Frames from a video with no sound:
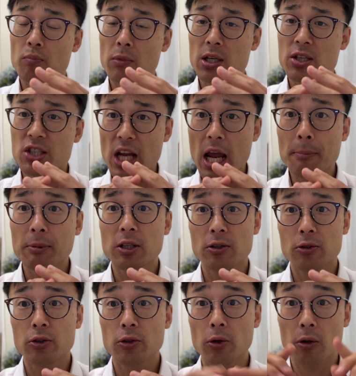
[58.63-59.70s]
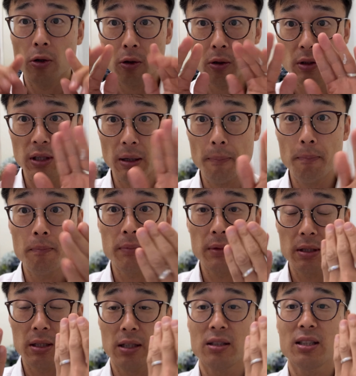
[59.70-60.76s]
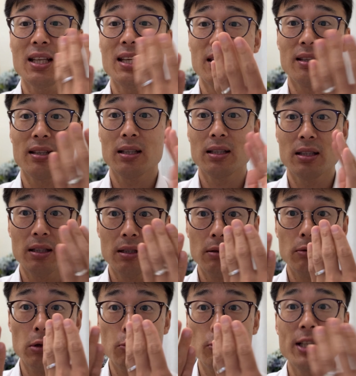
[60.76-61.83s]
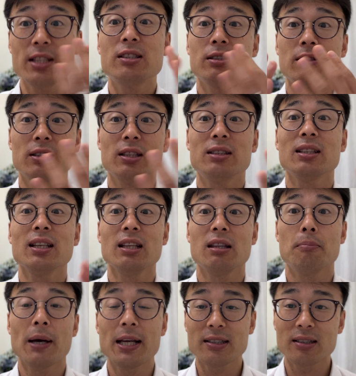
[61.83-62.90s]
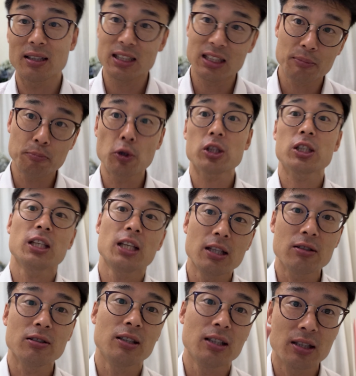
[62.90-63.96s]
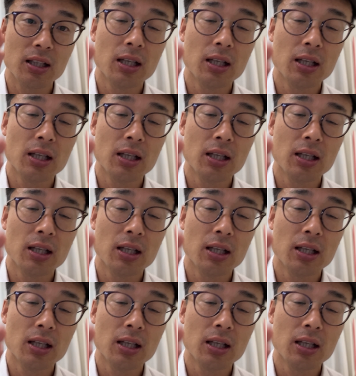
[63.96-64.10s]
shaped into the teeth, the ridges of the teeth. Basically, it's pushing into the